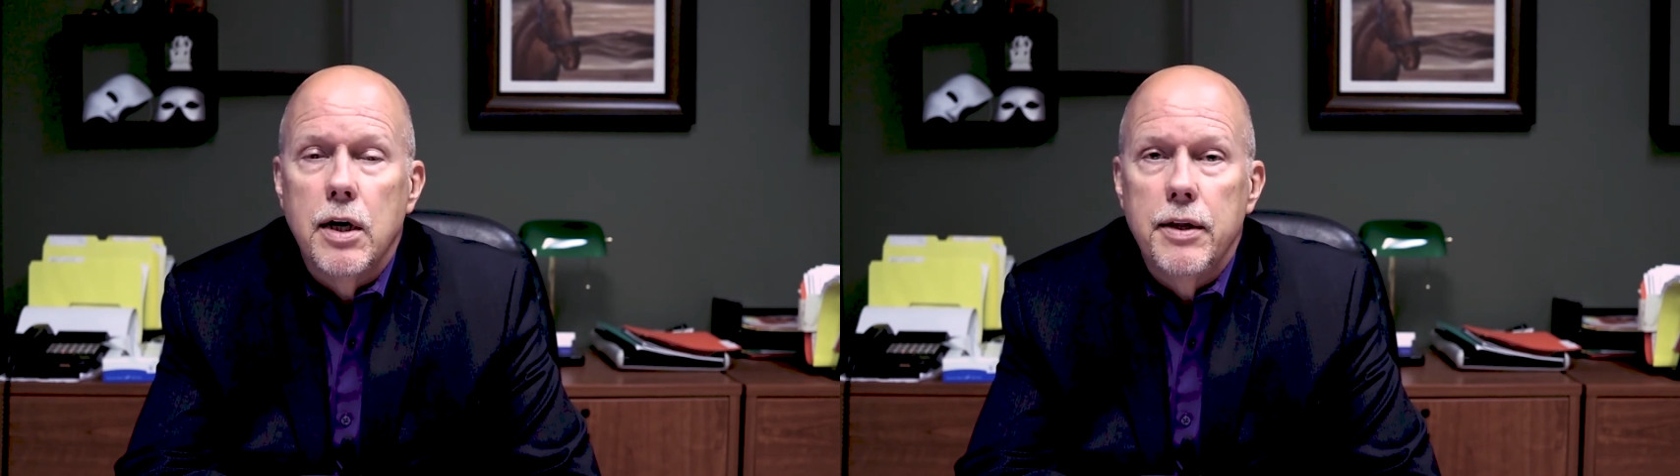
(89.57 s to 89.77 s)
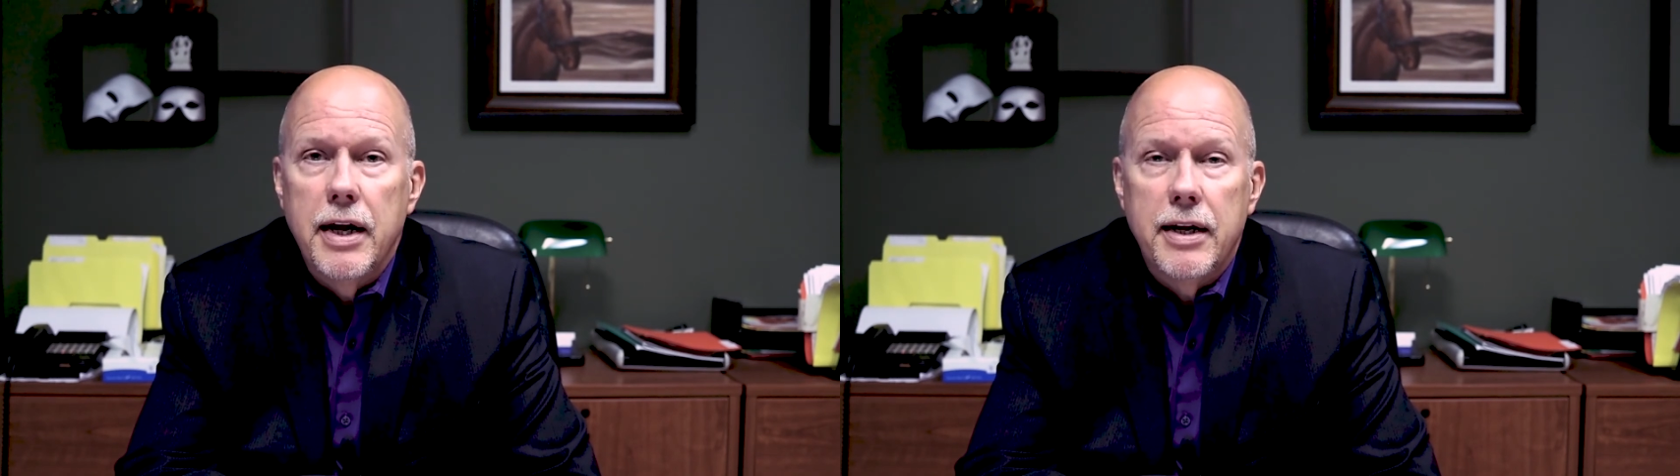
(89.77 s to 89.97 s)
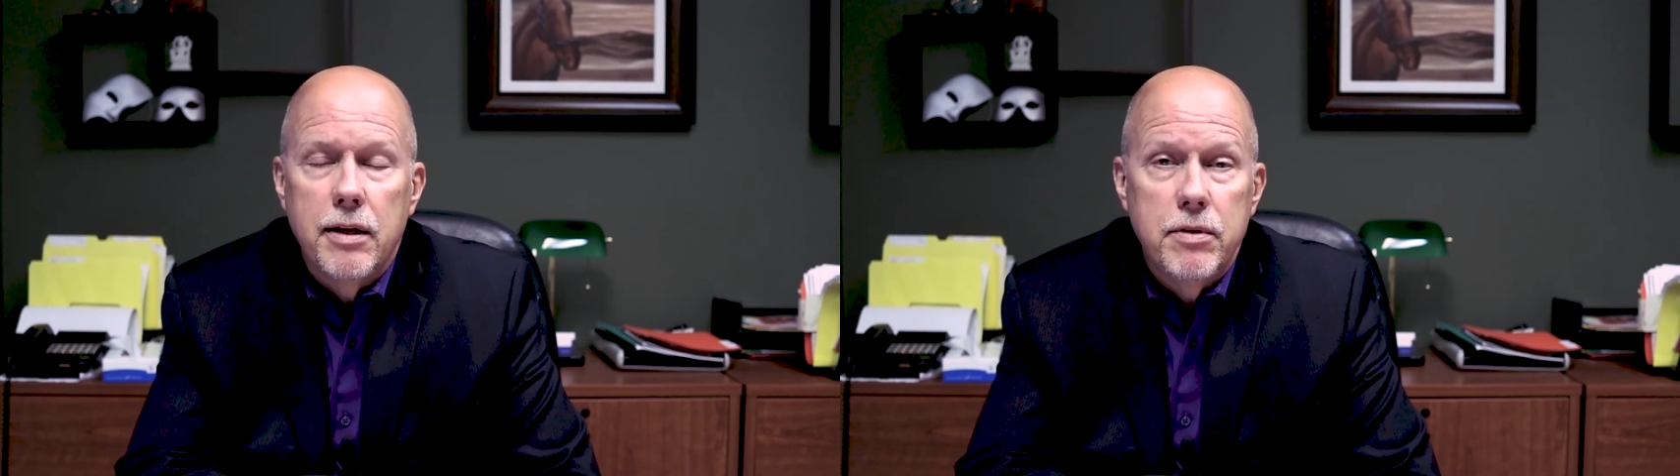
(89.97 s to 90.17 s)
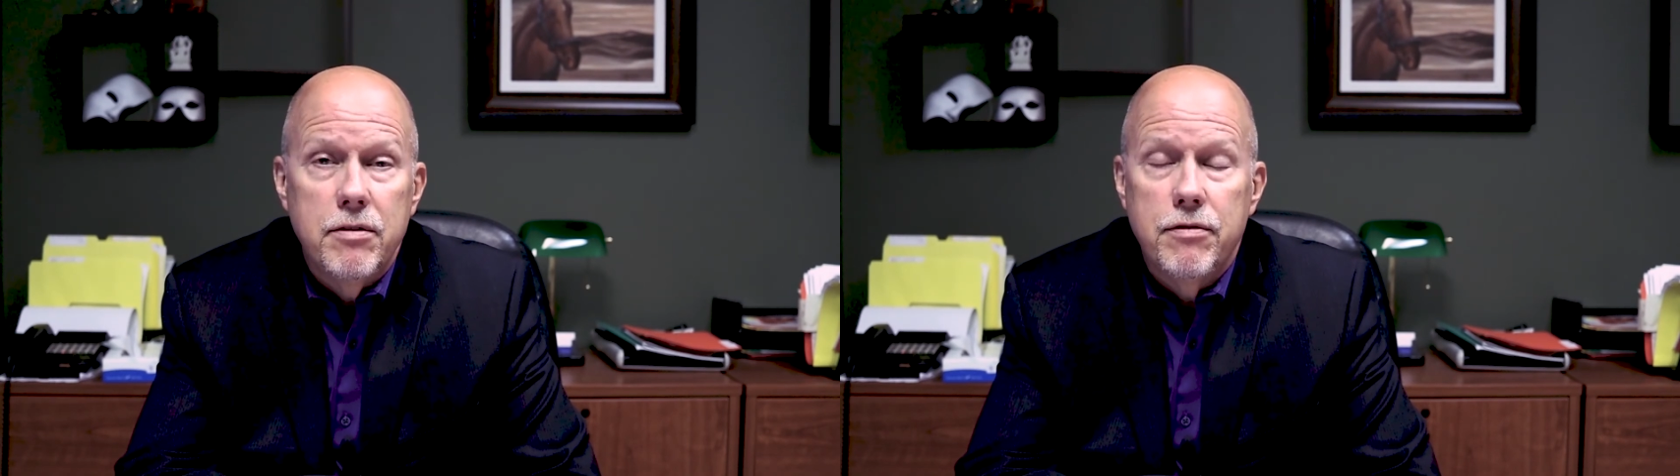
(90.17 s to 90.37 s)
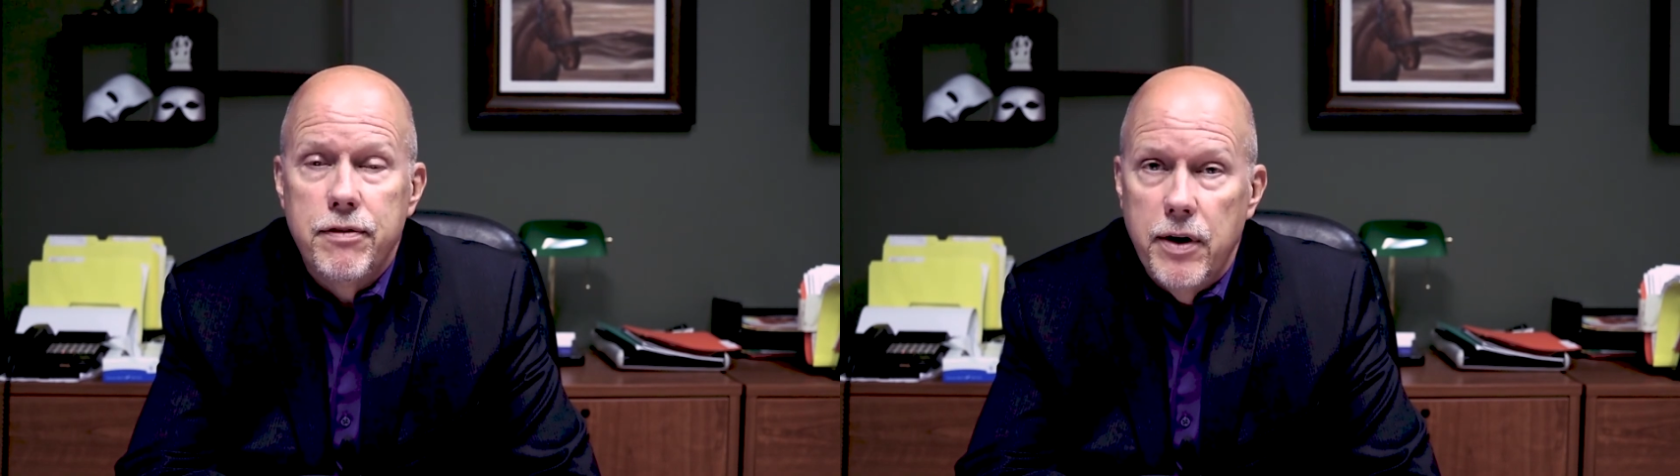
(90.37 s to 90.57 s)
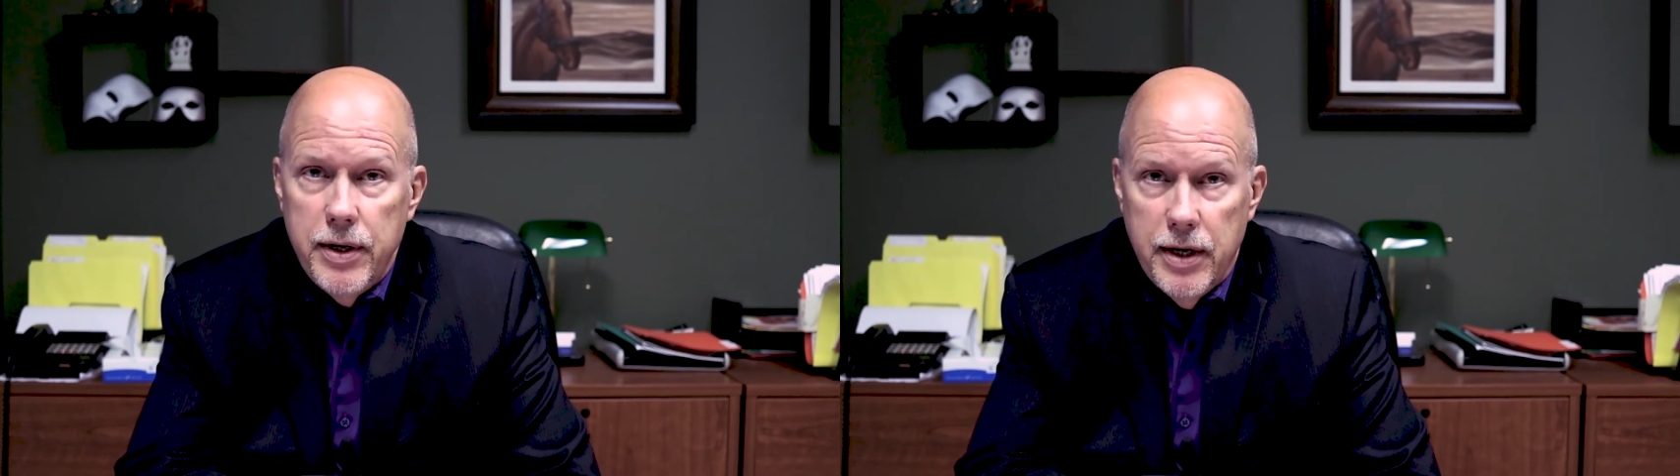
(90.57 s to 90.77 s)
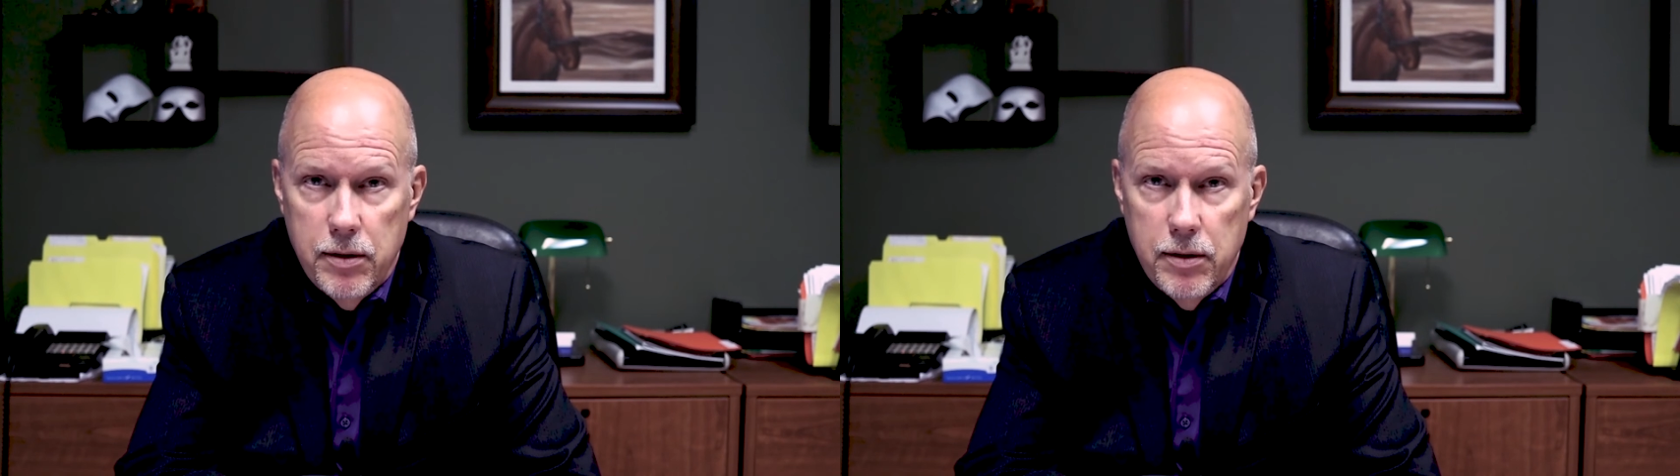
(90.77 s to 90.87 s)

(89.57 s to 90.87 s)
that can be very